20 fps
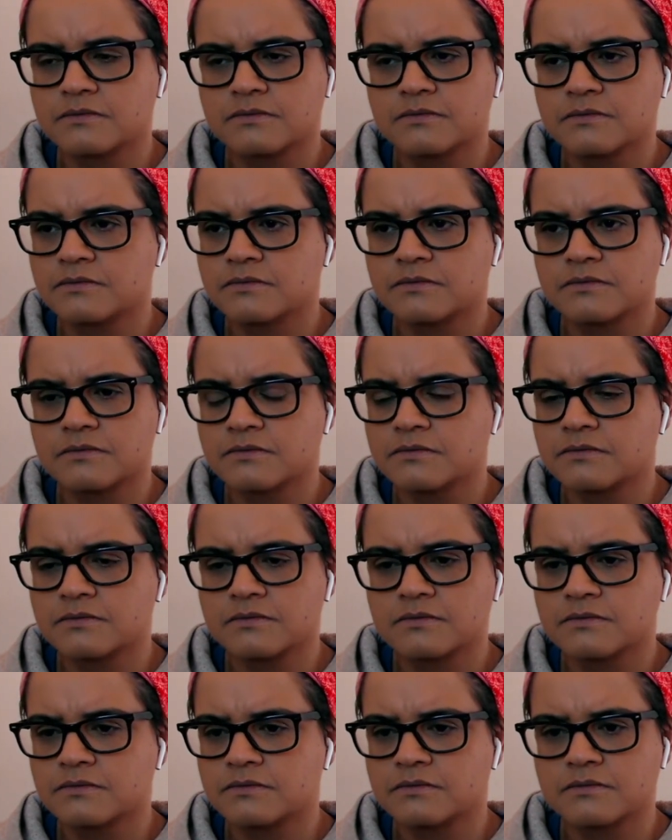I have a plan.
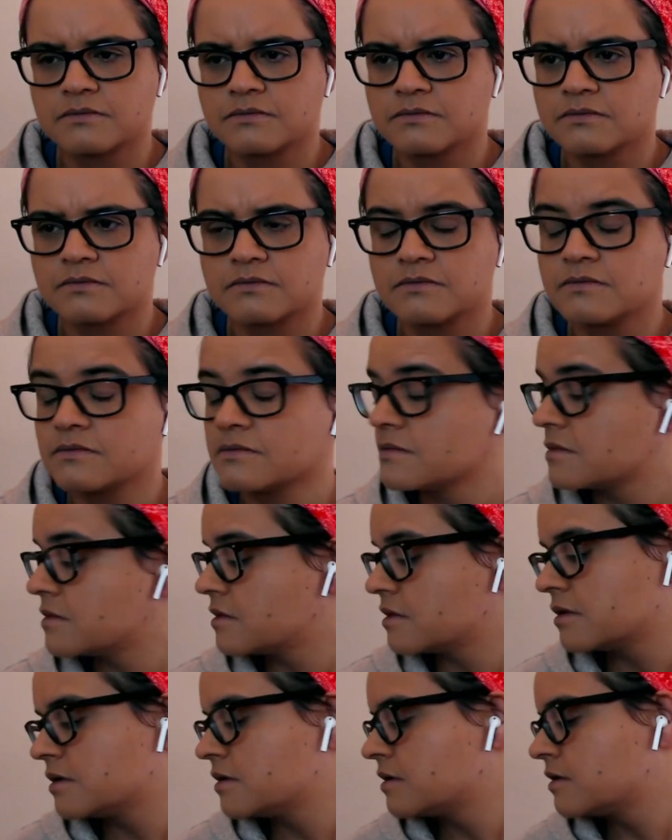
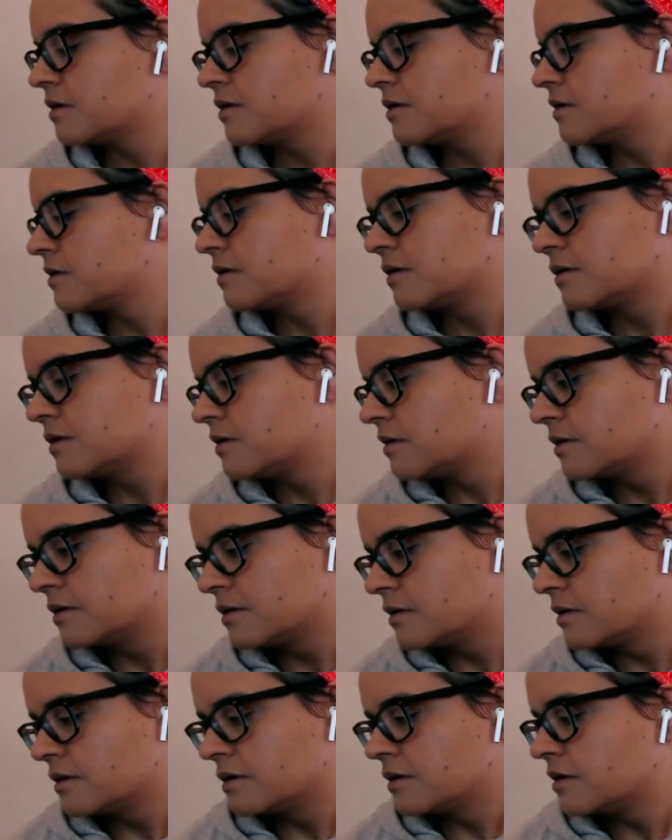A plan
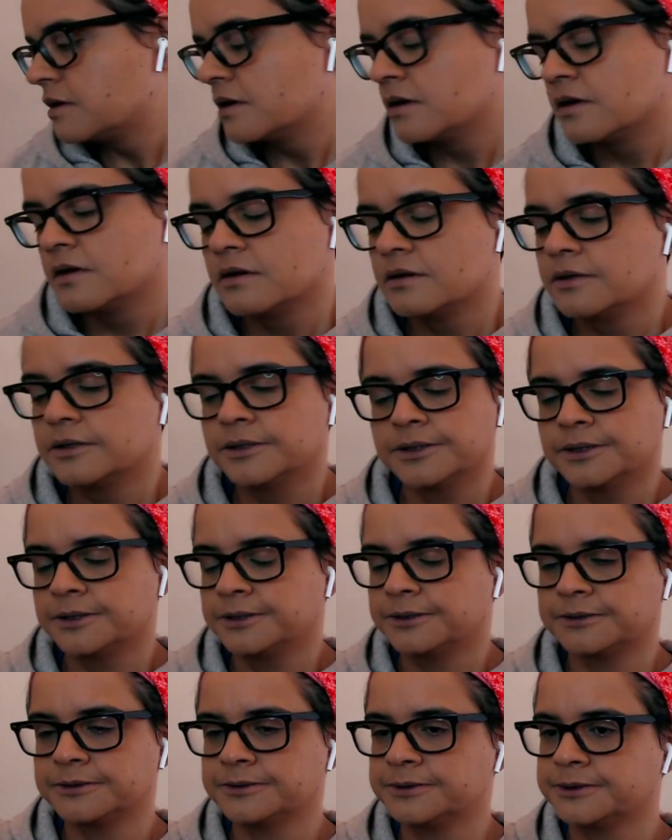that'll let us be together
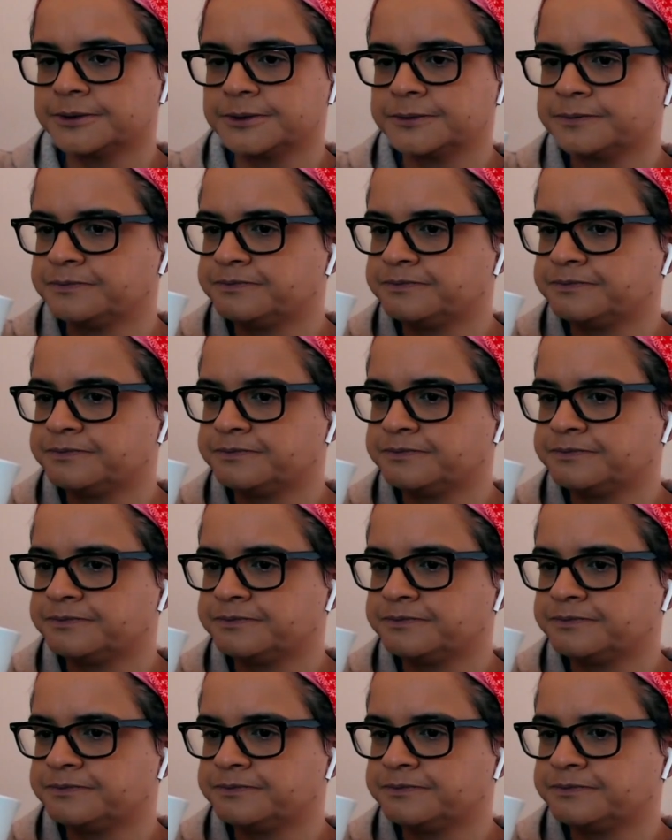again.